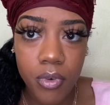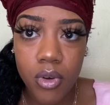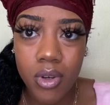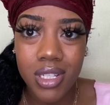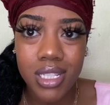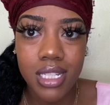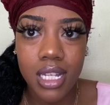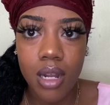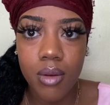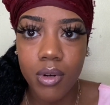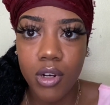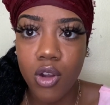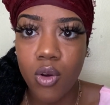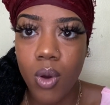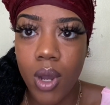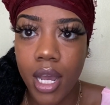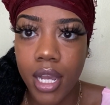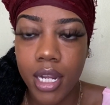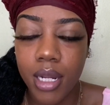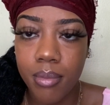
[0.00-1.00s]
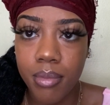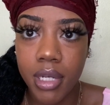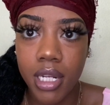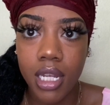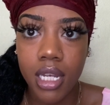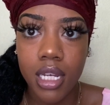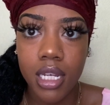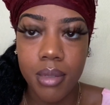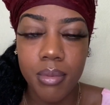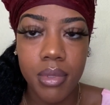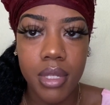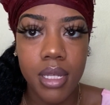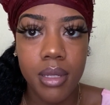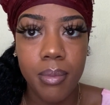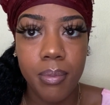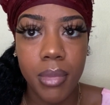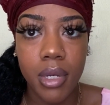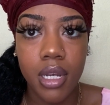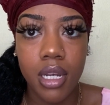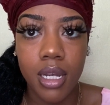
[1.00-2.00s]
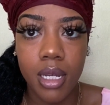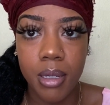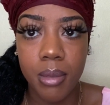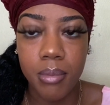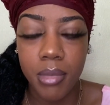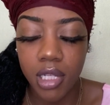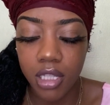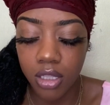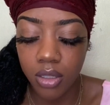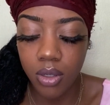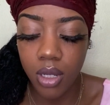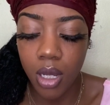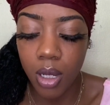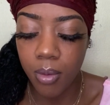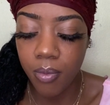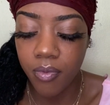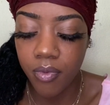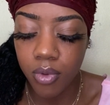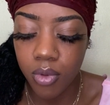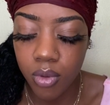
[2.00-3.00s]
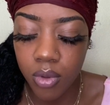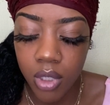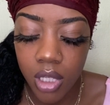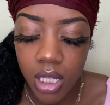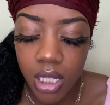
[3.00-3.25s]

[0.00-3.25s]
it's not required, but it could be a little helpful